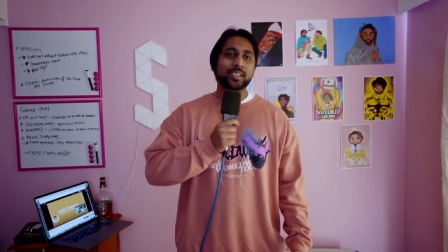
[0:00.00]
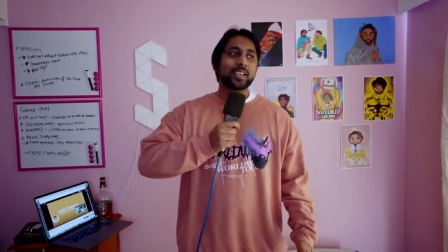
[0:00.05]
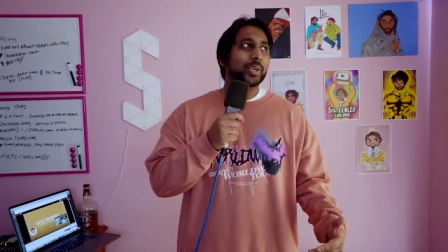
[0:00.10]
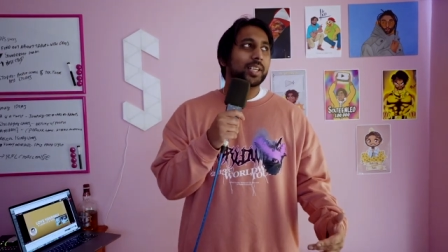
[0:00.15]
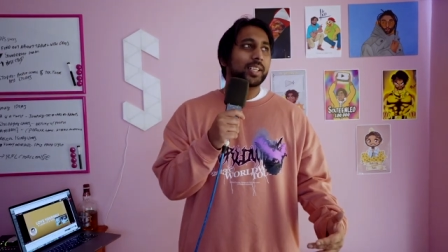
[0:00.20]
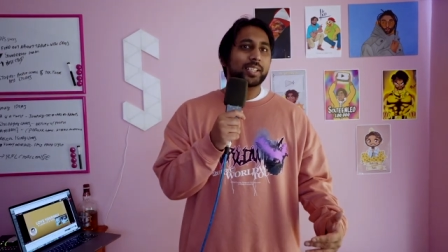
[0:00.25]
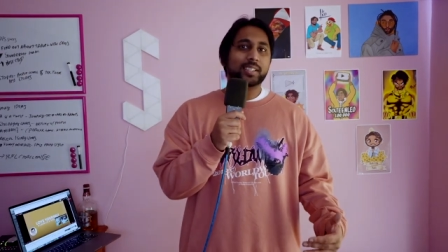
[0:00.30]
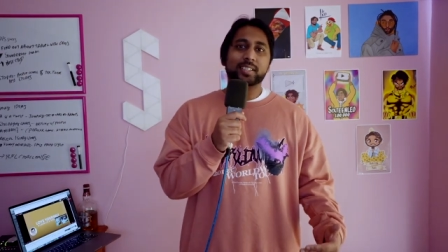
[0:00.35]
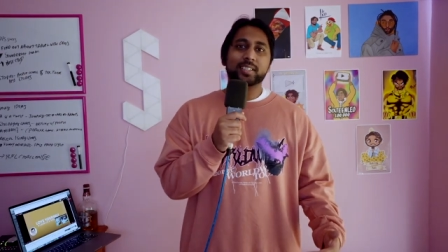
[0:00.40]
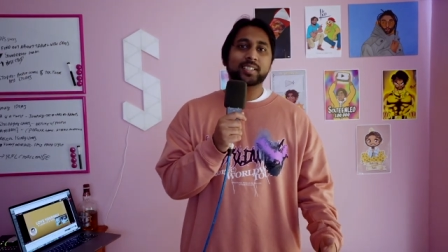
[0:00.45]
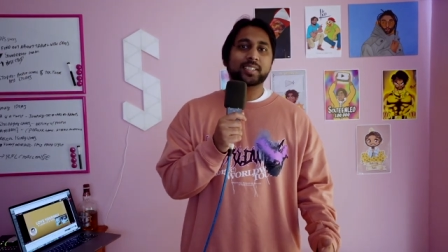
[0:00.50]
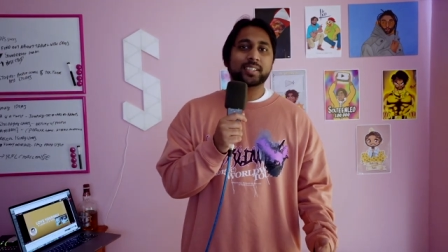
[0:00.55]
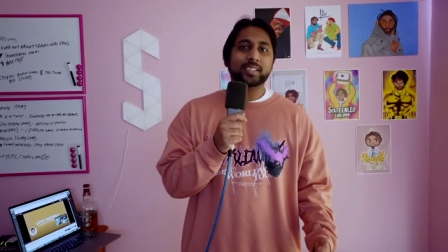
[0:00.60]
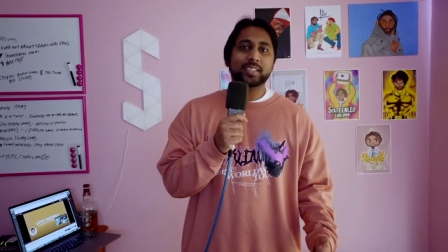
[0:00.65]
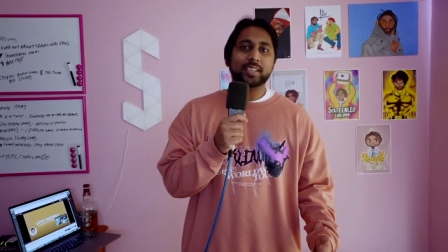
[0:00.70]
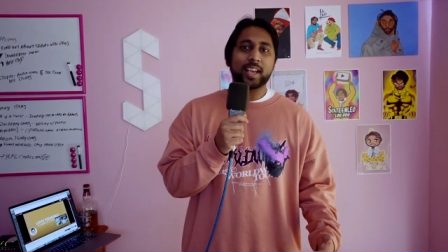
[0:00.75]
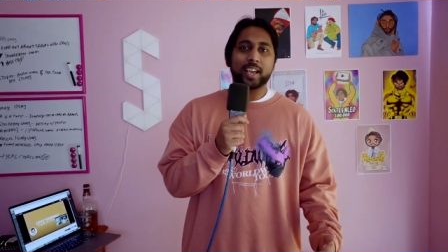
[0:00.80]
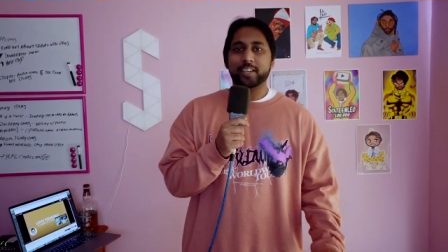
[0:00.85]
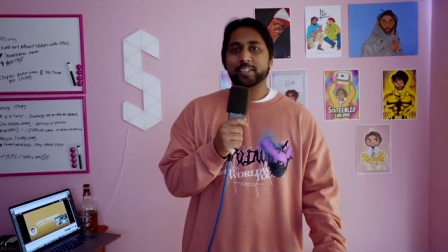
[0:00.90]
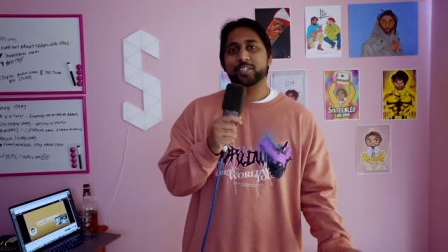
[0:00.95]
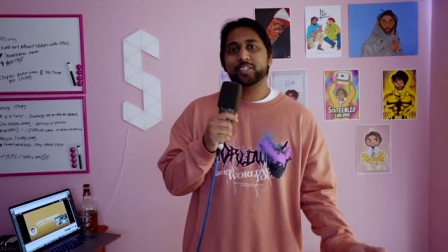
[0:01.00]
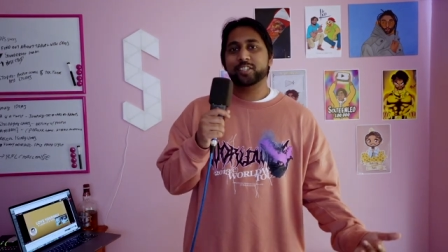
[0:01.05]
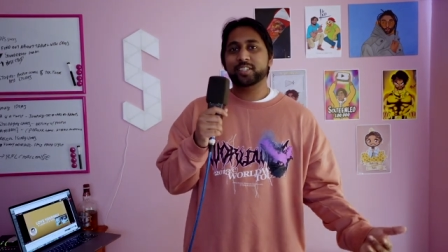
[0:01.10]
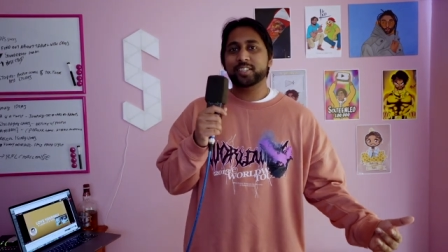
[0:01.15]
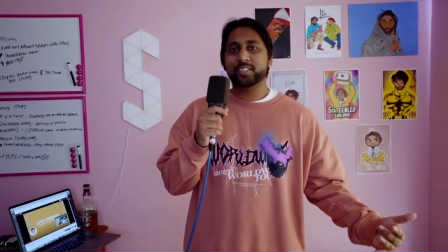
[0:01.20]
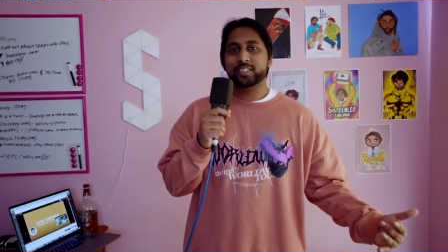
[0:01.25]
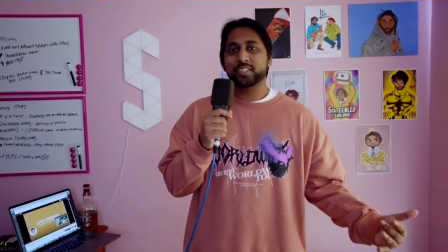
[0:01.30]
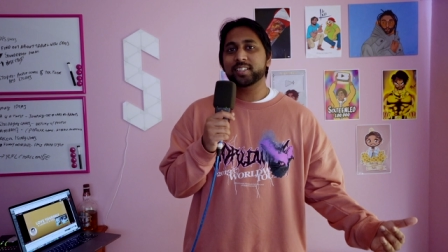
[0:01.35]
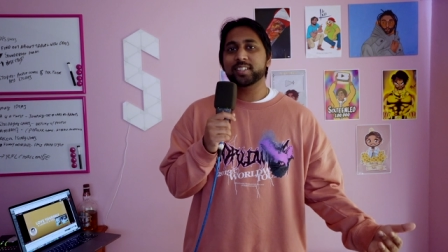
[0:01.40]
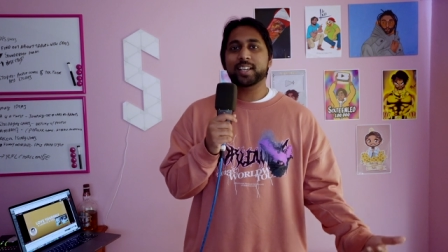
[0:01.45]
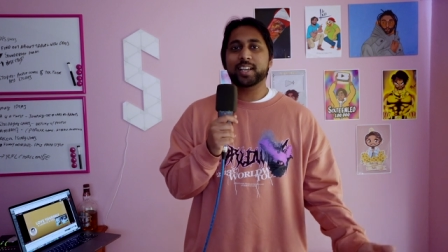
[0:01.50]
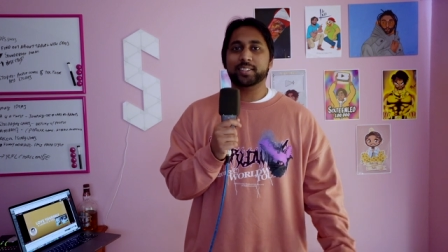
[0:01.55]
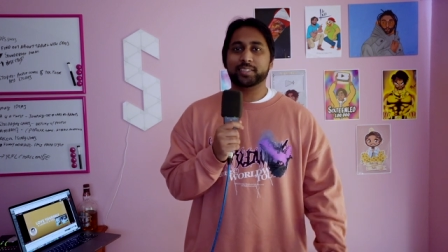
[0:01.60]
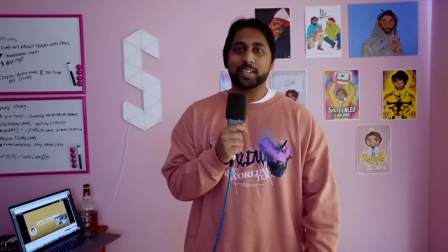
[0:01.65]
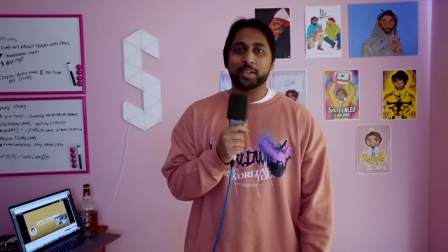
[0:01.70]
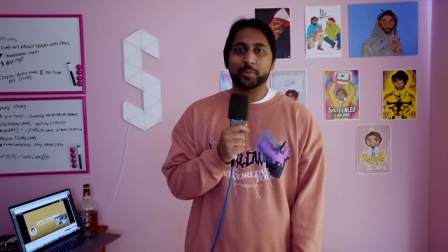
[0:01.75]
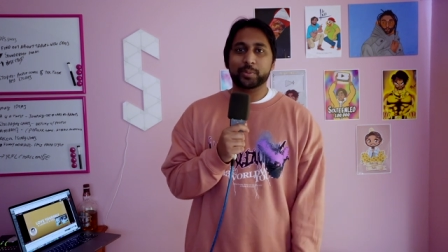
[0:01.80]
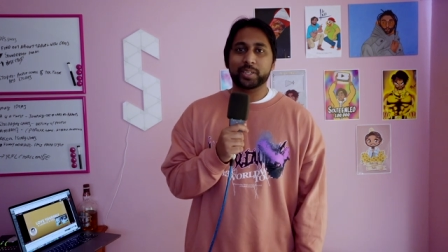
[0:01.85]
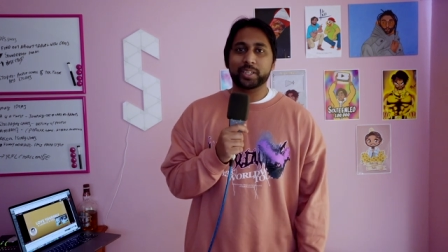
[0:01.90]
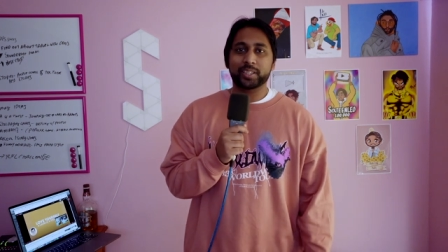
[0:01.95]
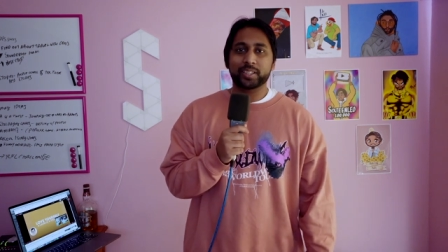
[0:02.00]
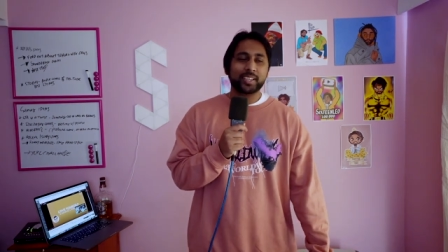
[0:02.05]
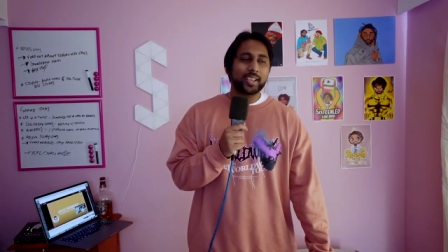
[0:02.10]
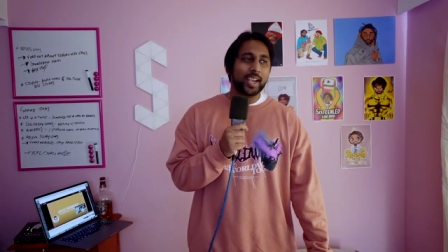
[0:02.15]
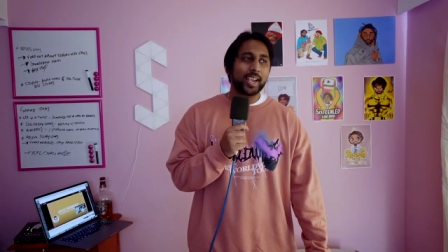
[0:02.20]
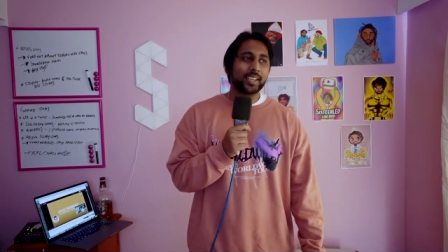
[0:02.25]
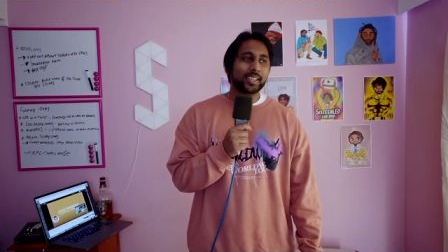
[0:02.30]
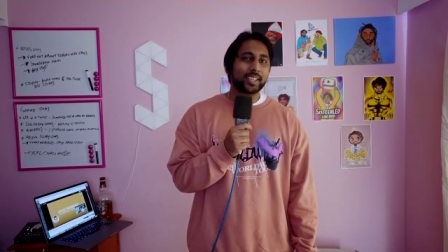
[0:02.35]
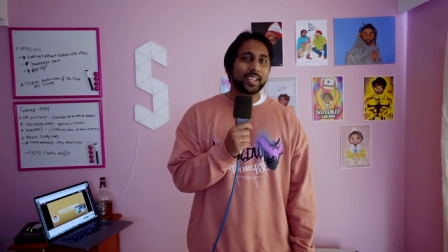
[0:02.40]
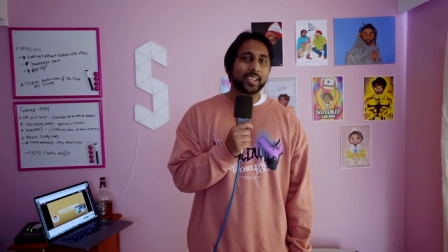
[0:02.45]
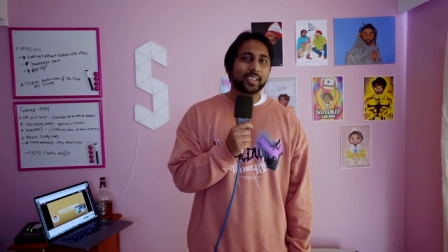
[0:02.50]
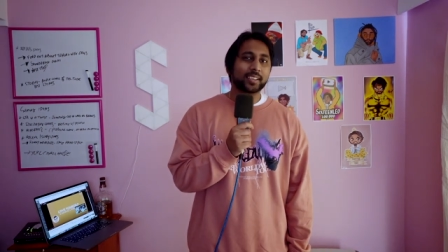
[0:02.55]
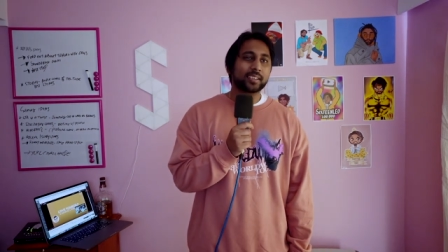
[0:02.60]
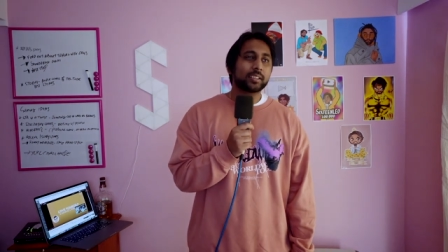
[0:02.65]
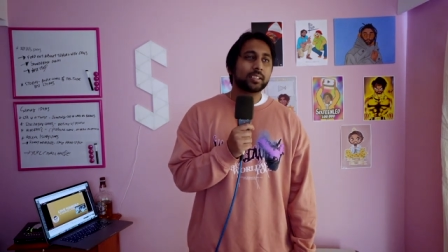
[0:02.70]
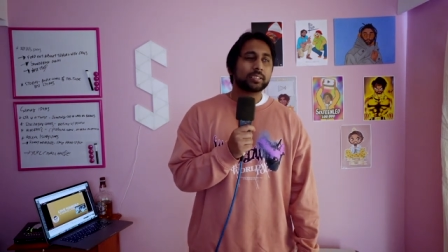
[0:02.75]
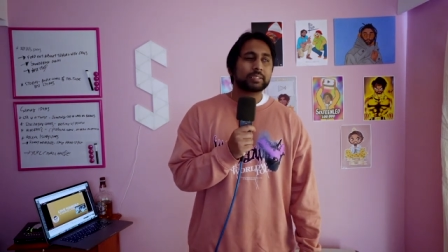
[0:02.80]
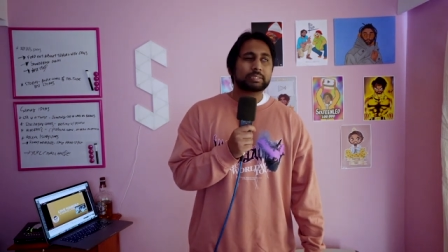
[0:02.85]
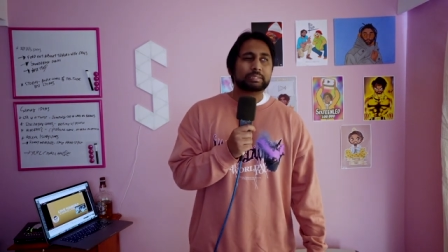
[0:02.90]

but it didn't actually turn out that way. He ate like...